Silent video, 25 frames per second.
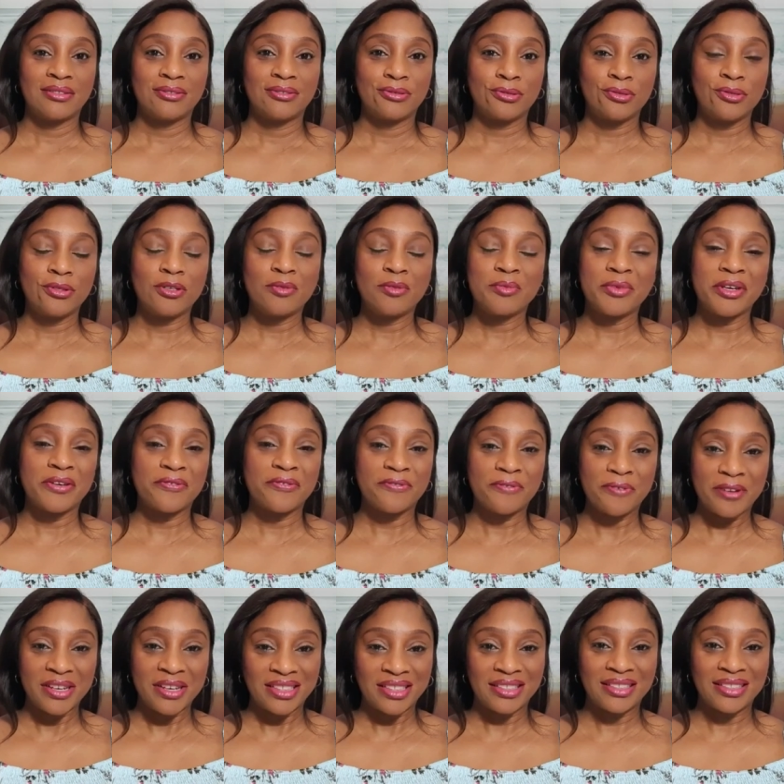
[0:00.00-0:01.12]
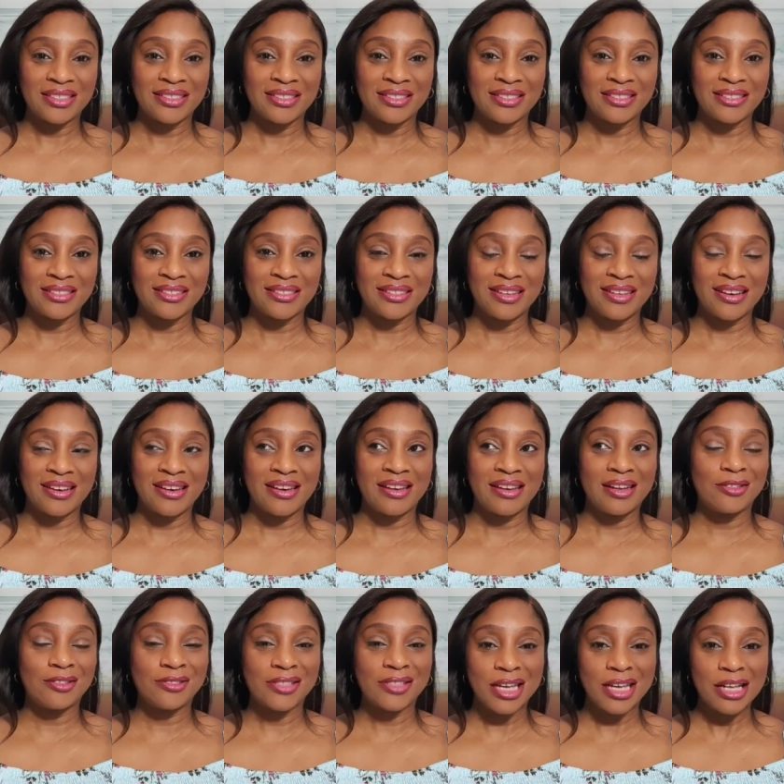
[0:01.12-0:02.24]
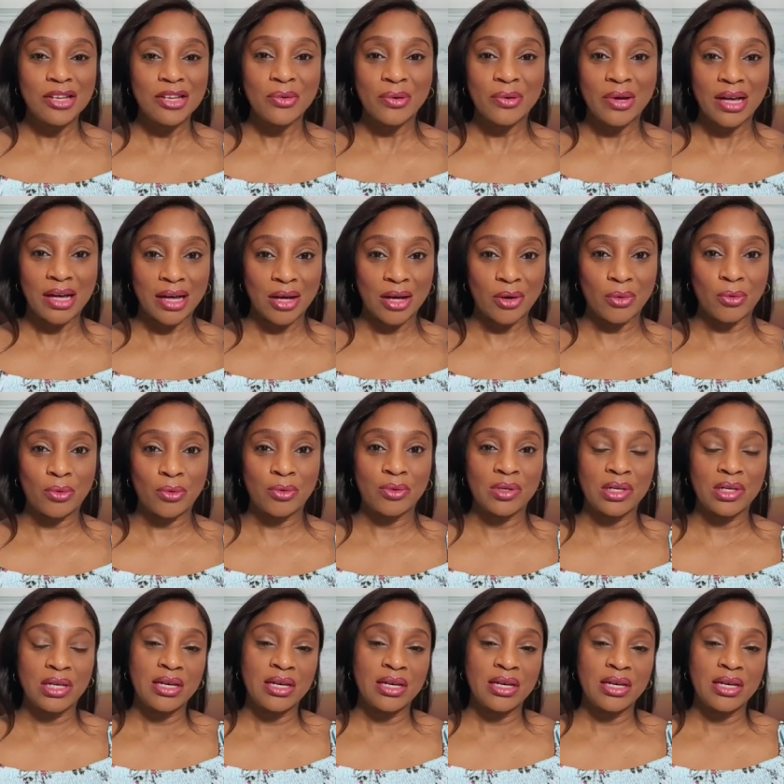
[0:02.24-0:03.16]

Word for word: Do not be afraid, and I'll tell you how.